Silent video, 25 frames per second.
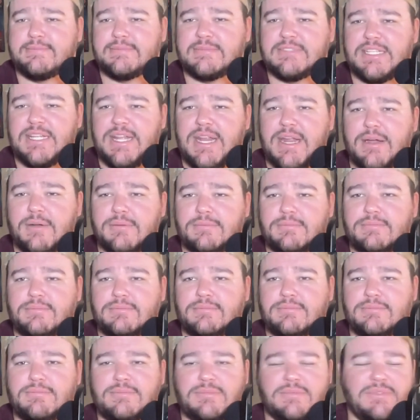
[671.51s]

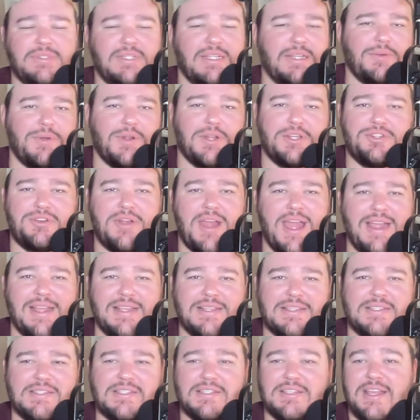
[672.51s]
a track
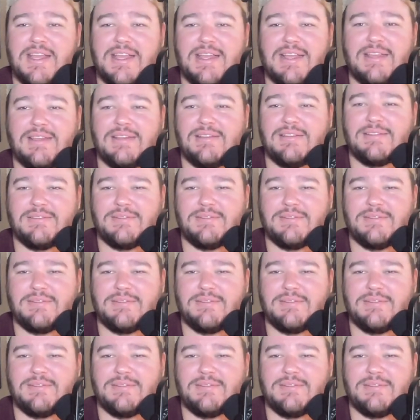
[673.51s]
is slick